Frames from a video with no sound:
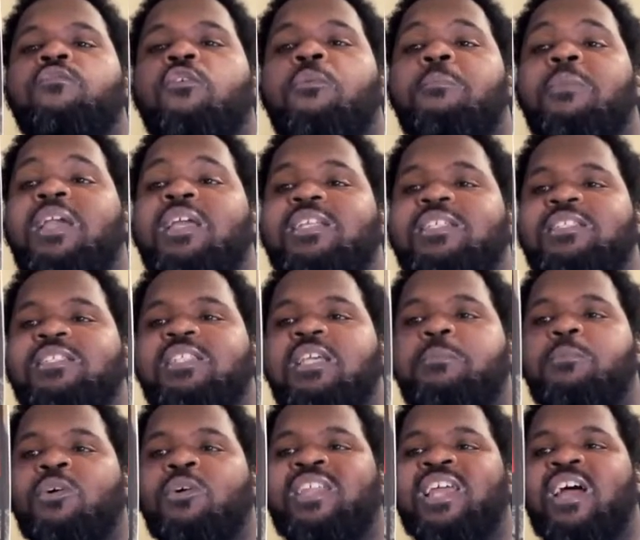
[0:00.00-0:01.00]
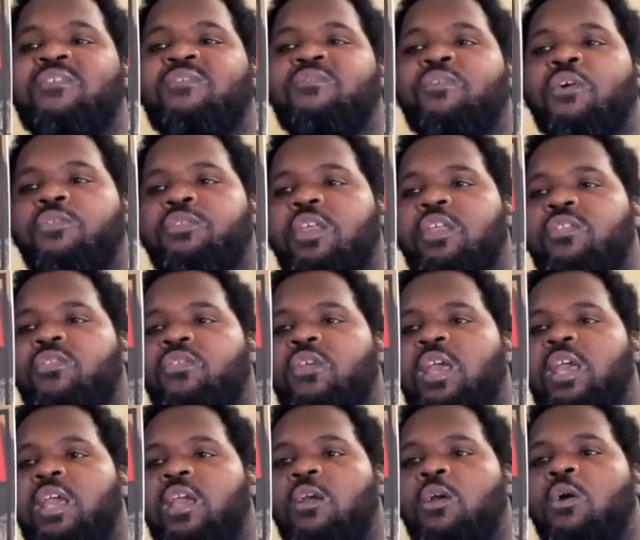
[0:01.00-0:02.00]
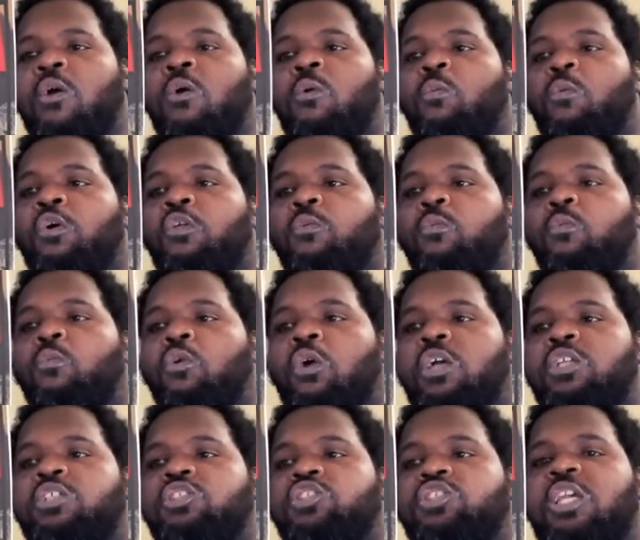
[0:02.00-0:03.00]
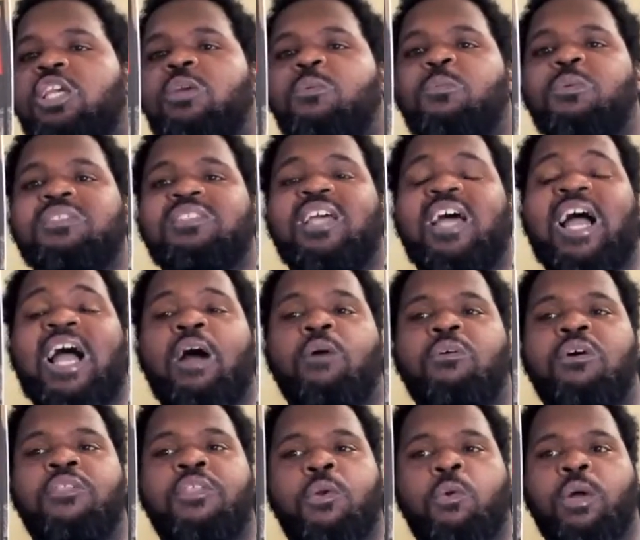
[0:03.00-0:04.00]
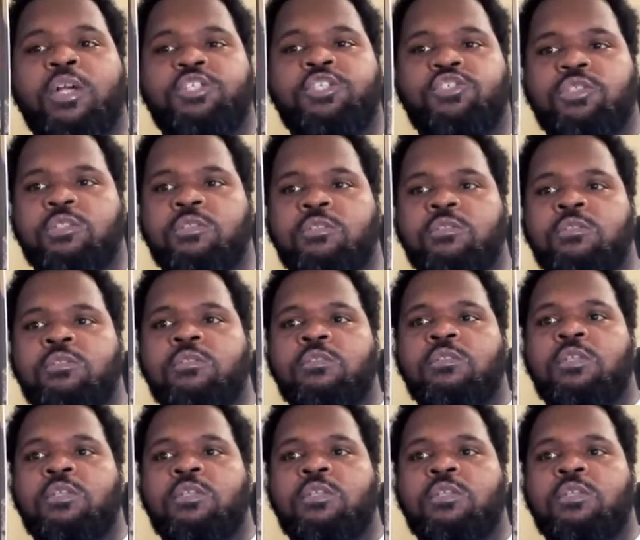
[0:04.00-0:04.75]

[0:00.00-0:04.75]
For me to sleep on that filthy thing with one sheet was out of the question.